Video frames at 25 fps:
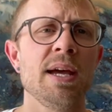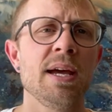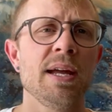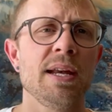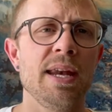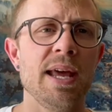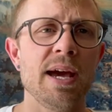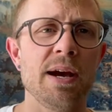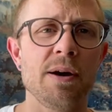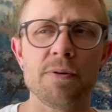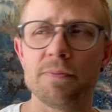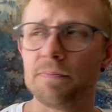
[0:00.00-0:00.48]

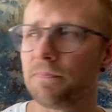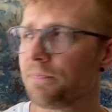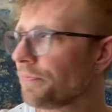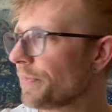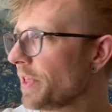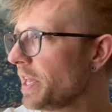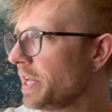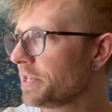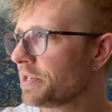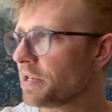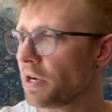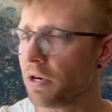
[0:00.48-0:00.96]
Now,
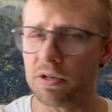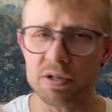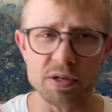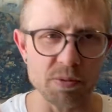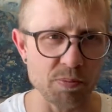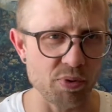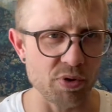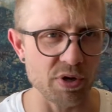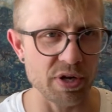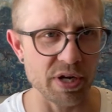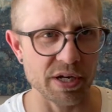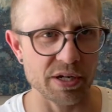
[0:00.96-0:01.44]
it's hard to
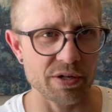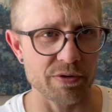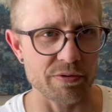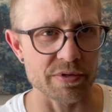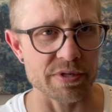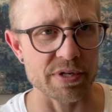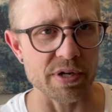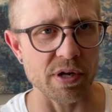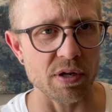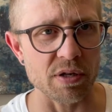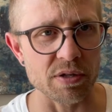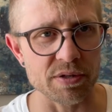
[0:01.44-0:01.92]
predict
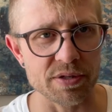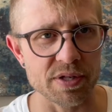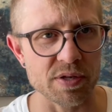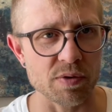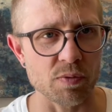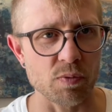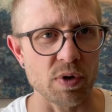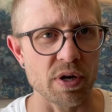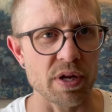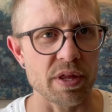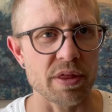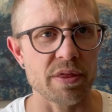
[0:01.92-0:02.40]
results
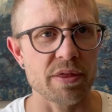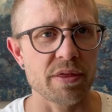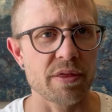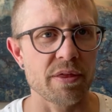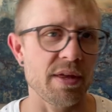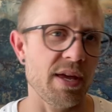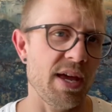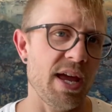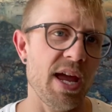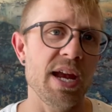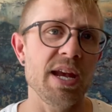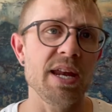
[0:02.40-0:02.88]
with
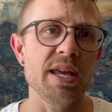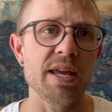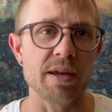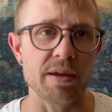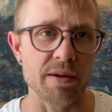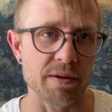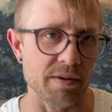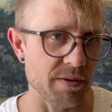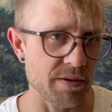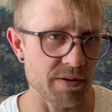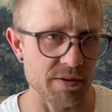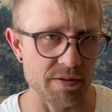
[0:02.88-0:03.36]

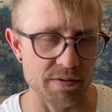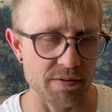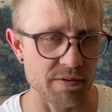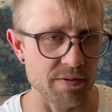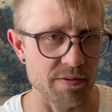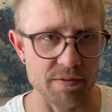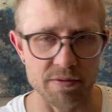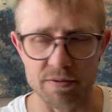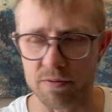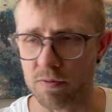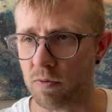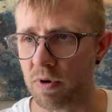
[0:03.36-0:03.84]

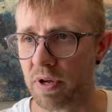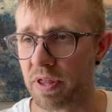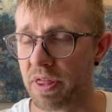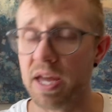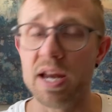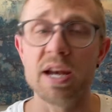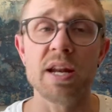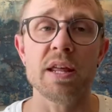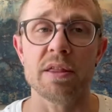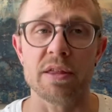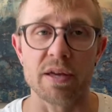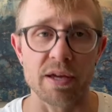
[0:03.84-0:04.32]

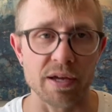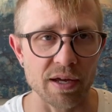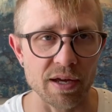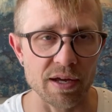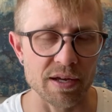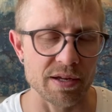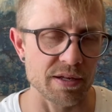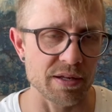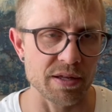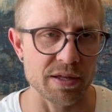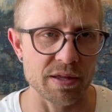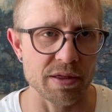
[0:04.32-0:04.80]
anything,
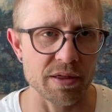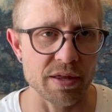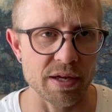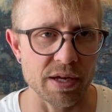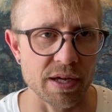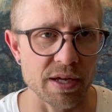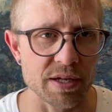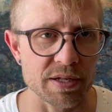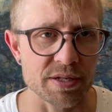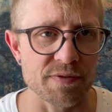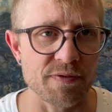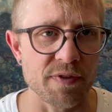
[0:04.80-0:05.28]
I
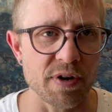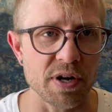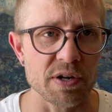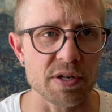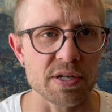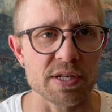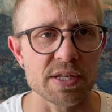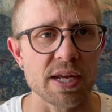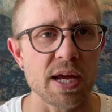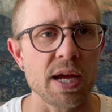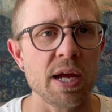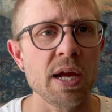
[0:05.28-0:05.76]
think it's fair to
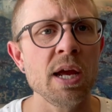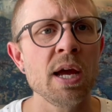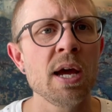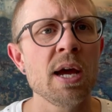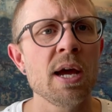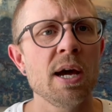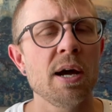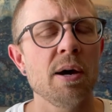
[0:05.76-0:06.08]
say.